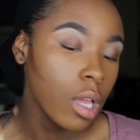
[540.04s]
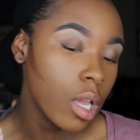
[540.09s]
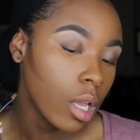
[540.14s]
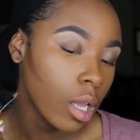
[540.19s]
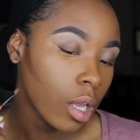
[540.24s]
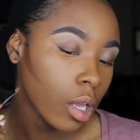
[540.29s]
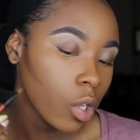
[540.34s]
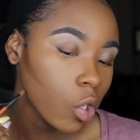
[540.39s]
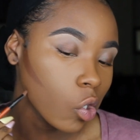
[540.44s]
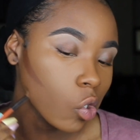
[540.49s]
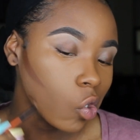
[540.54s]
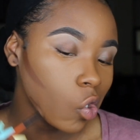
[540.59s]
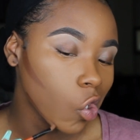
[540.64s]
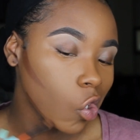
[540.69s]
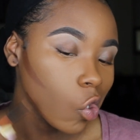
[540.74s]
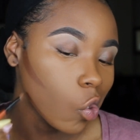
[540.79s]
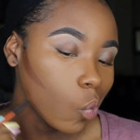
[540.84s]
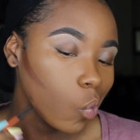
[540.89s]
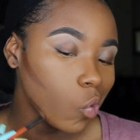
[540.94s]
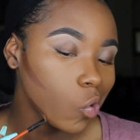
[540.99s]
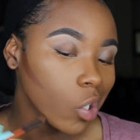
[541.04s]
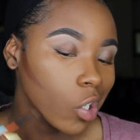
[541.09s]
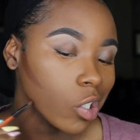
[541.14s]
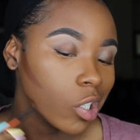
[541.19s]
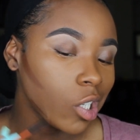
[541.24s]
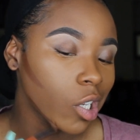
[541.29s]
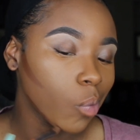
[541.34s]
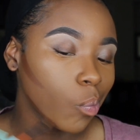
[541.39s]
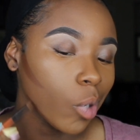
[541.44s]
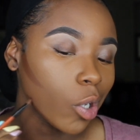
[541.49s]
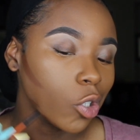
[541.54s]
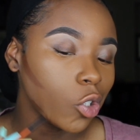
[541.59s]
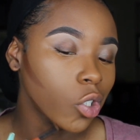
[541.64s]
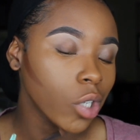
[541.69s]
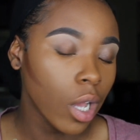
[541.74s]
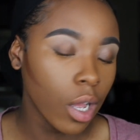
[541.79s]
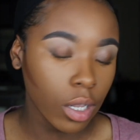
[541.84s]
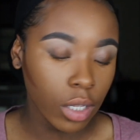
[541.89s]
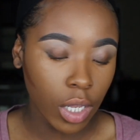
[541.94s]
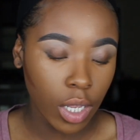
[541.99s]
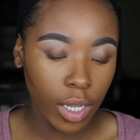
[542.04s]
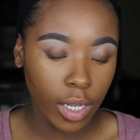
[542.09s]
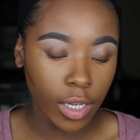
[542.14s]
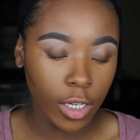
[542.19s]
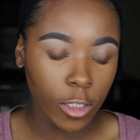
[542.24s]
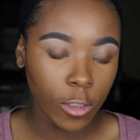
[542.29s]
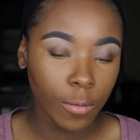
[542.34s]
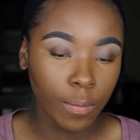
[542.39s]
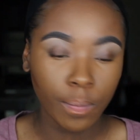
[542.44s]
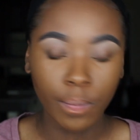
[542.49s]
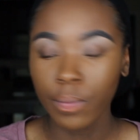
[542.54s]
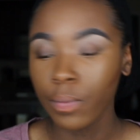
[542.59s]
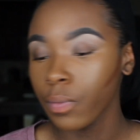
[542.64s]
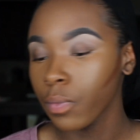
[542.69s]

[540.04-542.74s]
and I always like to get my jawline.